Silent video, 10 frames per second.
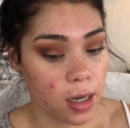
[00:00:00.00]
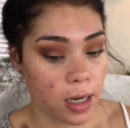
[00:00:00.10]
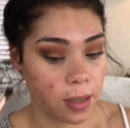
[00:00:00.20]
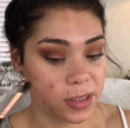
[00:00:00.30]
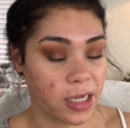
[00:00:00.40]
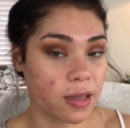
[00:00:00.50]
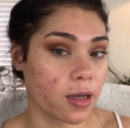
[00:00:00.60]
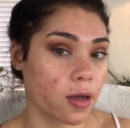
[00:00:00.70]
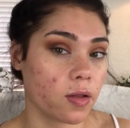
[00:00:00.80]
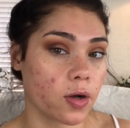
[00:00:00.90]
I am taking
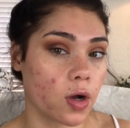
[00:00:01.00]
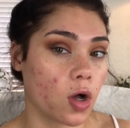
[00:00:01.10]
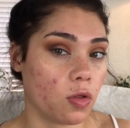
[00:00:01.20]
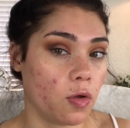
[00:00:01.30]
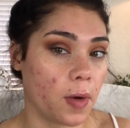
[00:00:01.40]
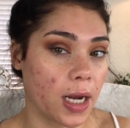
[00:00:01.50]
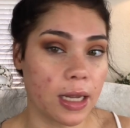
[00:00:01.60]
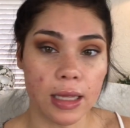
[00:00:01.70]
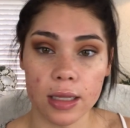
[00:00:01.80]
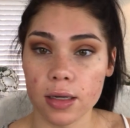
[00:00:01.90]
that color all the way
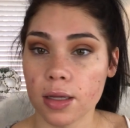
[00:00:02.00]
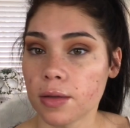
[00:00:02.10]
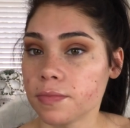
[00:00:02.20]
in.